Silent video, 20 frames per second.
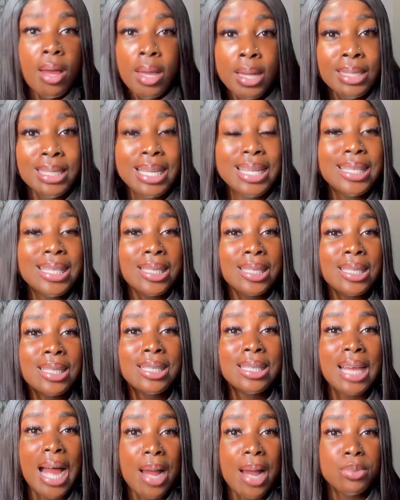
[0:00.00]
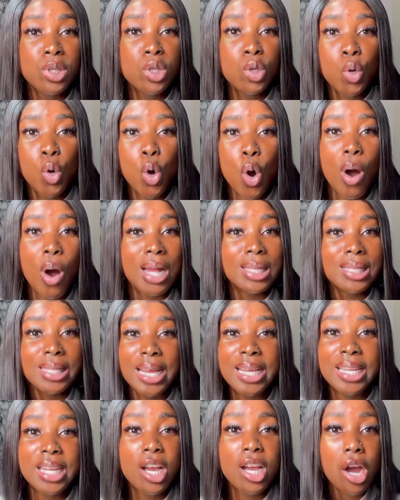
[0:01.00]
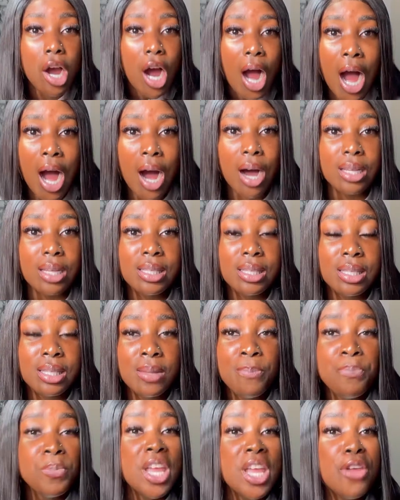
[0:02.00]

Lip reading: this is the time to go and take the course.